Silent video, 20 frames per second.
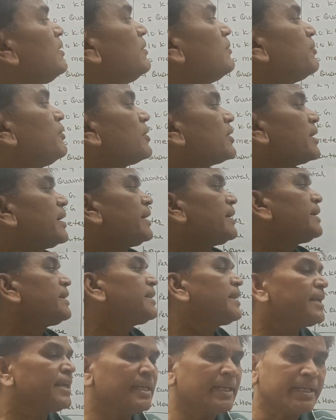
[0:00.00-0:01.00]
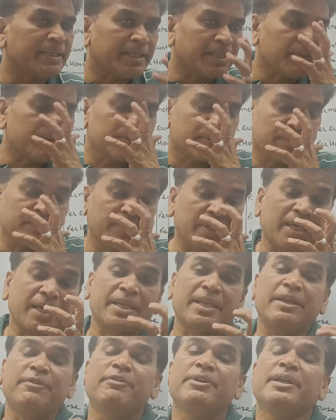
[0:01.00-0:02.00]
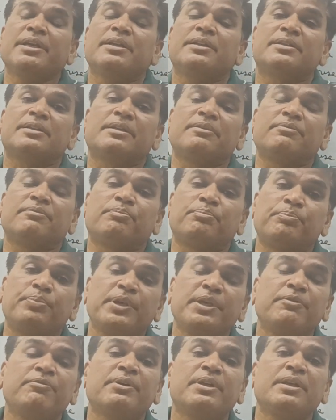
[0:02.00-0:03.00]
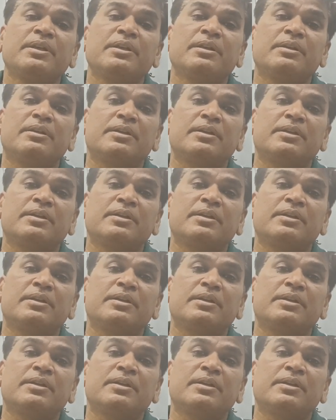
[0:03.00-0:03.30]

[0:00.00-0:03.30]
For getting the relatives, we are having the P1